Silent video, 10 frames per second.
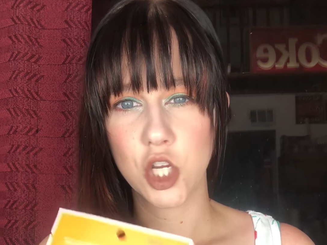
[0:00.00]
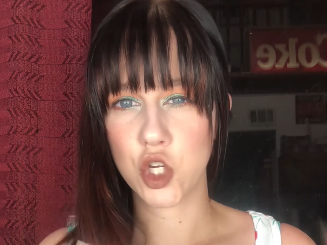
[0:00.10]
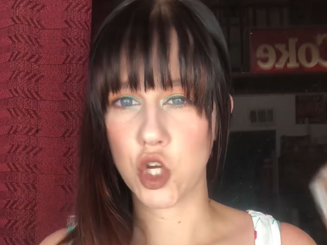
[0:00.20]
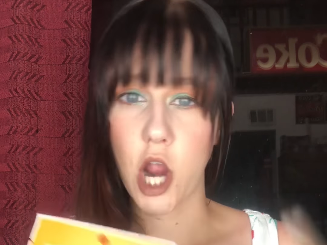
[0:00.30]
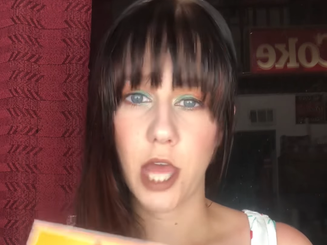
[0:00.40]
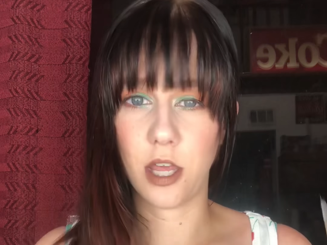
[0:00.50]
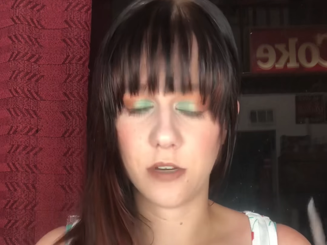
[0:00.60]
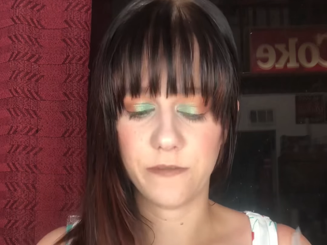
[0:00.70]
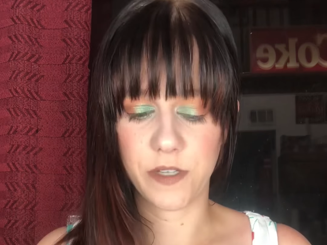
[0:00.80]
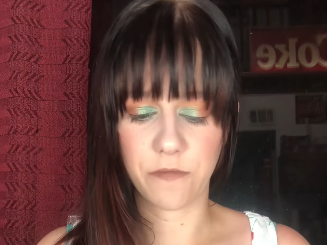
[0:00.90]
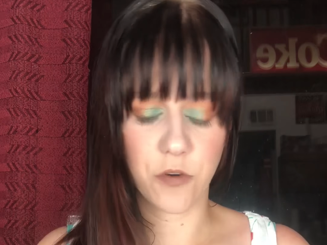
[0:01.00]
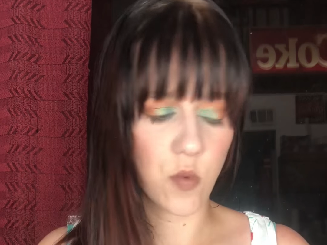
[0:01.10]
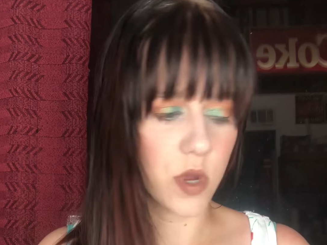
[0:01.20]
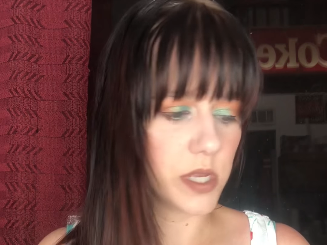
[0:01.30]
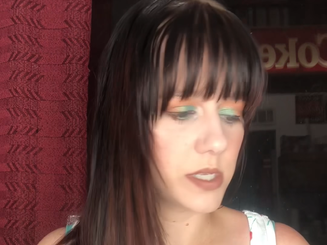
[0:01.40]
try a lot of different
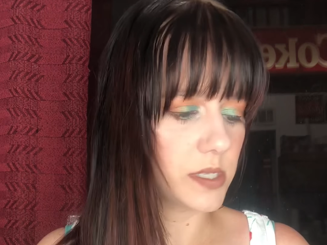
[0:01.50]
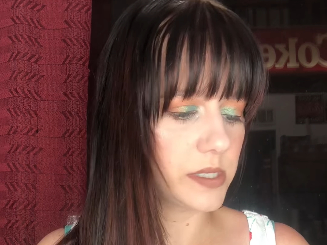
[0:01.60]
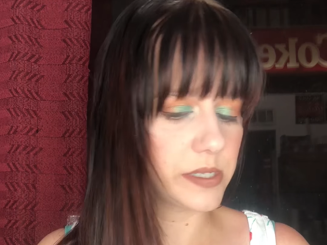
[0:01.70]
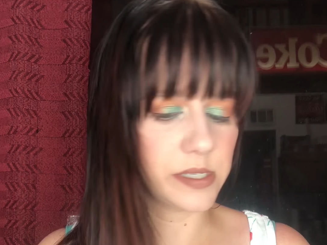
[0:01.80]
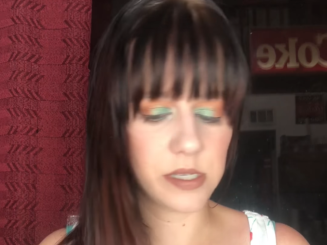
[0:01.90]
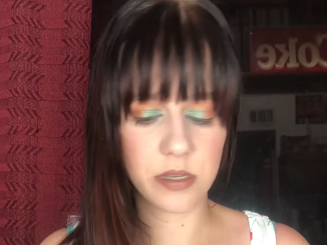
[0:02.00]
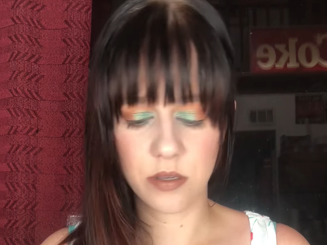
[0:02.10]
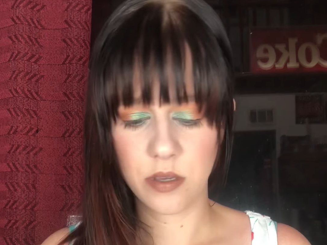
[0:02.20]
ones.